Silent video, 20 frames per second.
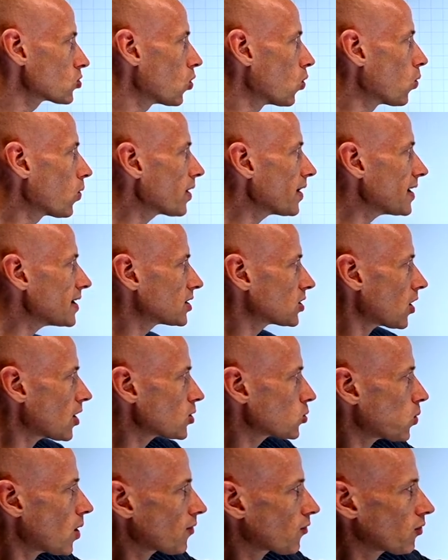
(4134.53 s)
So all of these
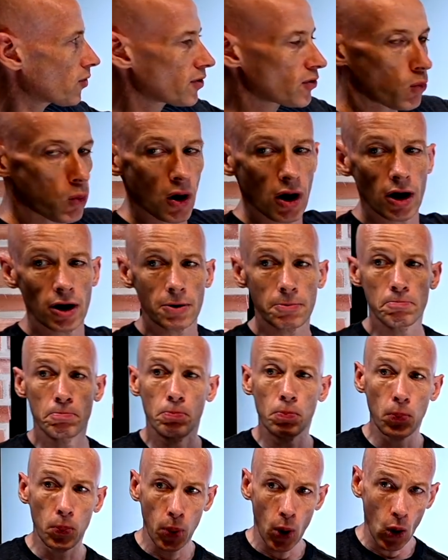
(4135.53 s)
times where I've got the word
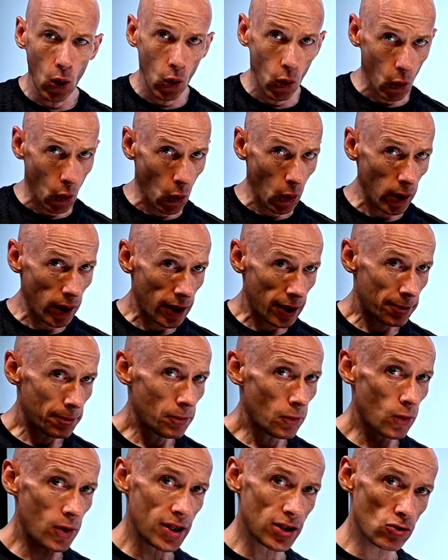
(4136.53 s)
pool,
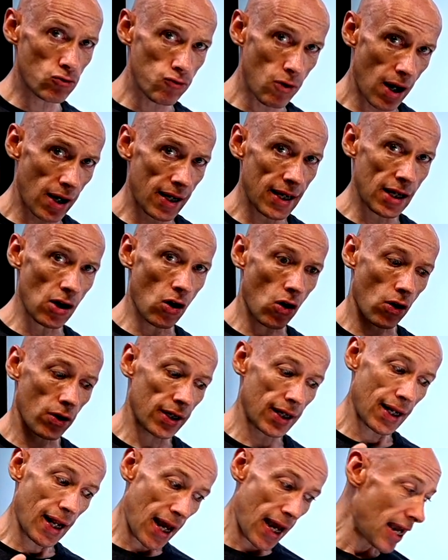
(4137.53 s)
well, it's running
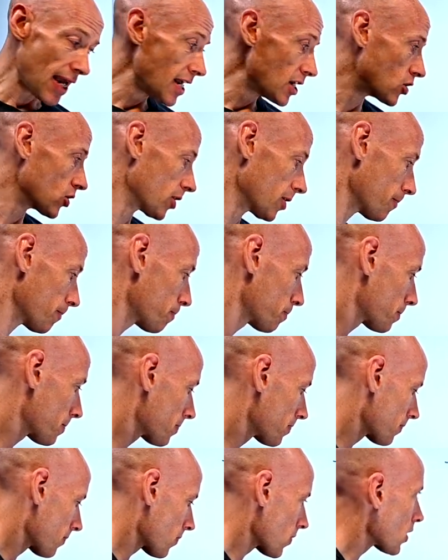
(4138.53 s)
on an agent.
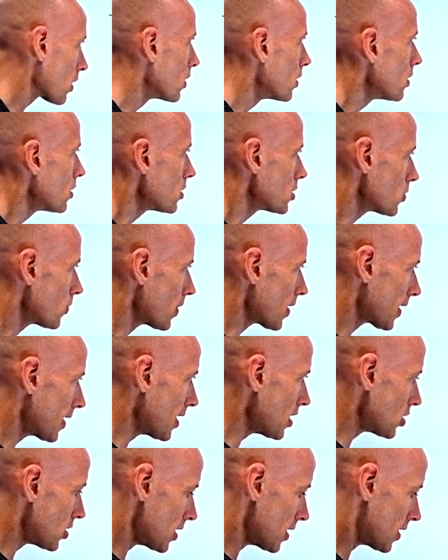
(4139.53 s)
So I
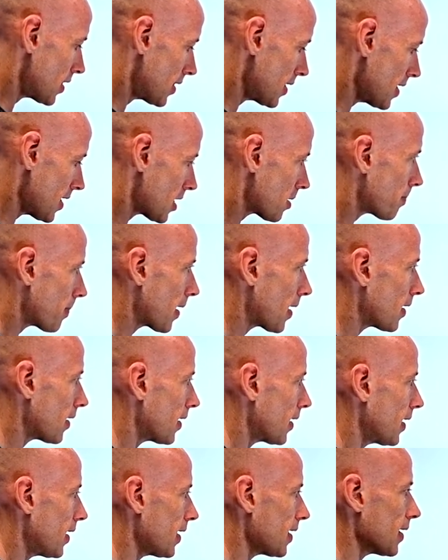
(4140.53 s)
can actually think
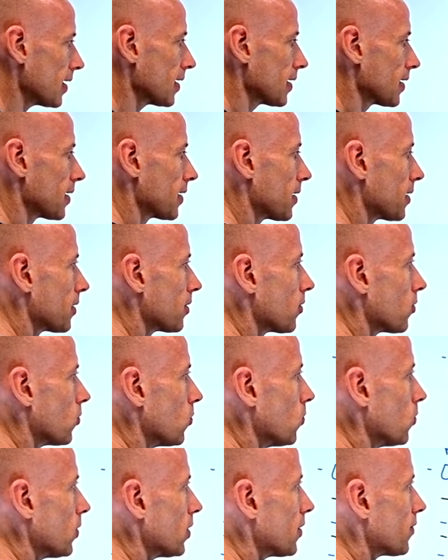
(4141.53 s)
about, hey,
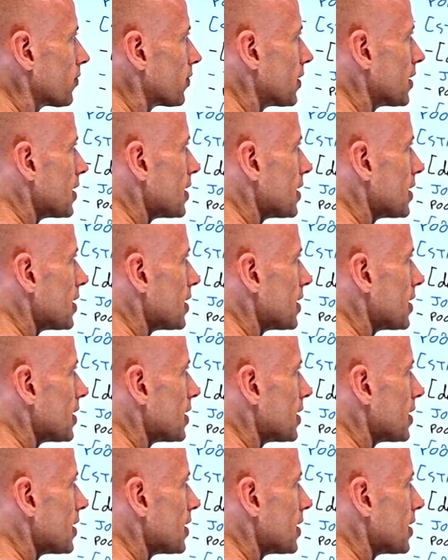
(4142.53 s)
all of